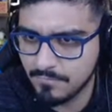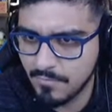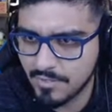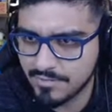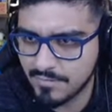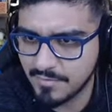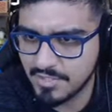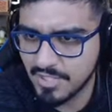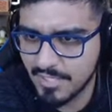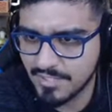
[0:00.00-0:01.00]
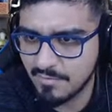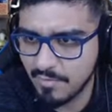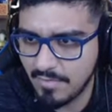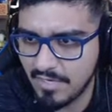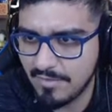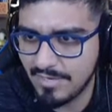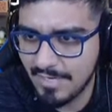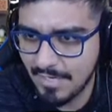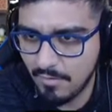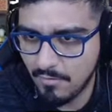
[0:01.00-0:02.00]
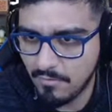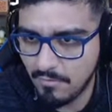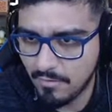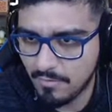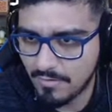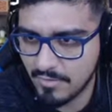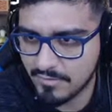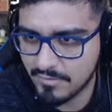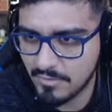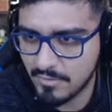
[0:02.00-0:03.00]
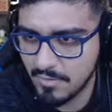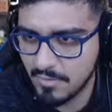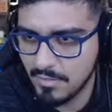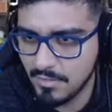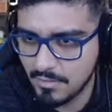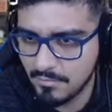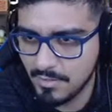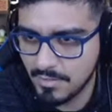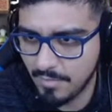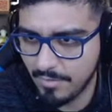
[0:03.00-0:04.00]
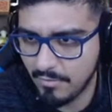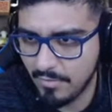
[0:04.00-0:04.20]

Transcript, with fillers: My grandson must be challenging the Pokemon League by now. Knowing my grandson, he could be the champion already.